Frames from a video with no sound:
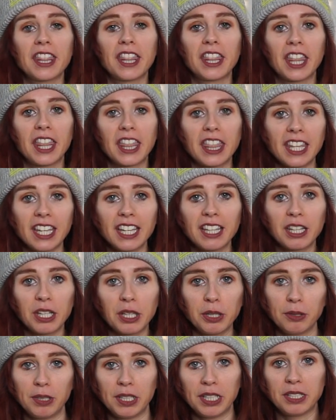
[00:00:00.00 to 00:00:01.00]
The thing
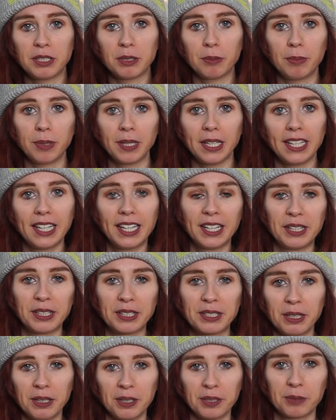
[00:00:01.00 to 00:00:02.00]
that you need to be in the
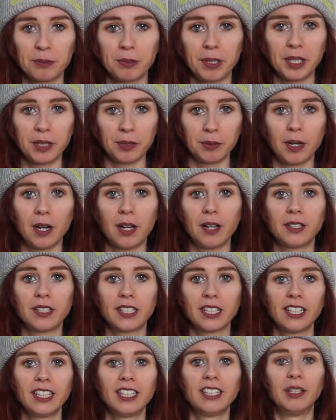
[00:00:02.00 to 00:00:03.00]
social media world,
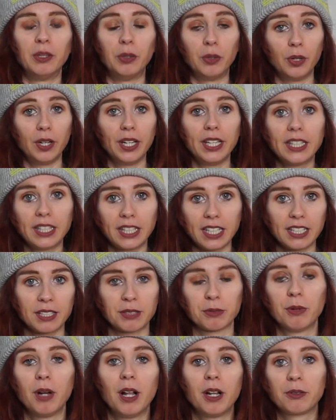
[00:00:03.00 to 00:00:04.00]
or in
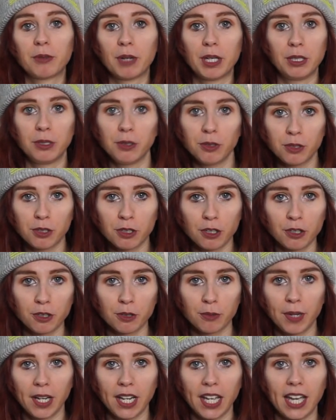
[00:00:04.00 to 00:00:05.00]
this world where you use
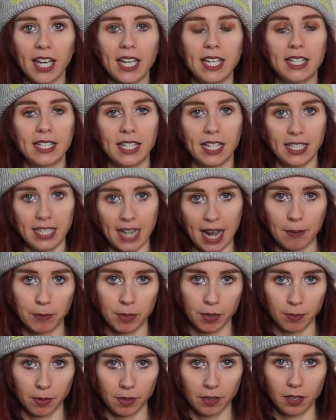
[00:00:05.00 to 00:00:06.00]
social media, is
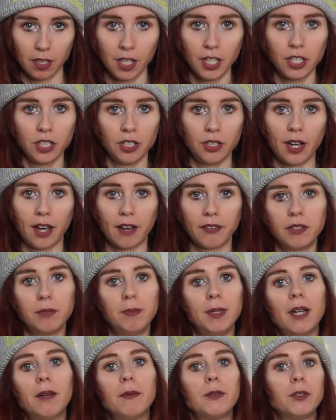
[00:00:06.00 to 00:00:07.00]
adaptable. You have to
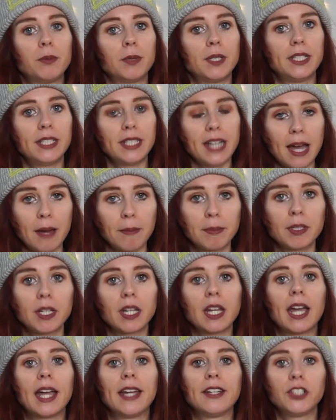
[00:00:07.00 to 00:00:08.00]
be able to
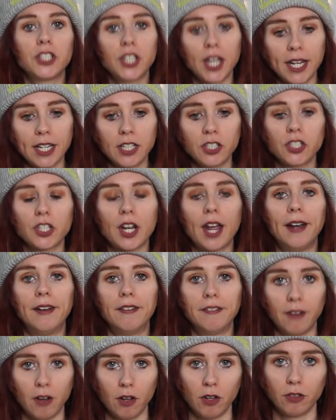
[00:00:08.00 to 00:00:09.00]
adapt and change and
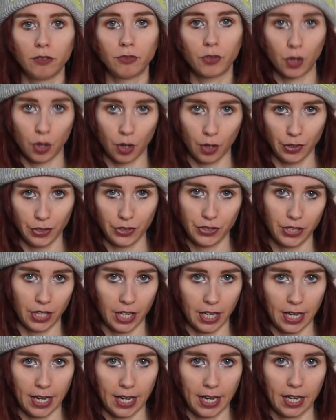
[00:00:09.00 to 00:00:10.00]
evolve
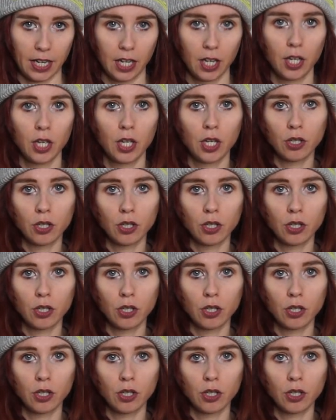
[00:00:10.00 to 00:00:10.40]
constantly.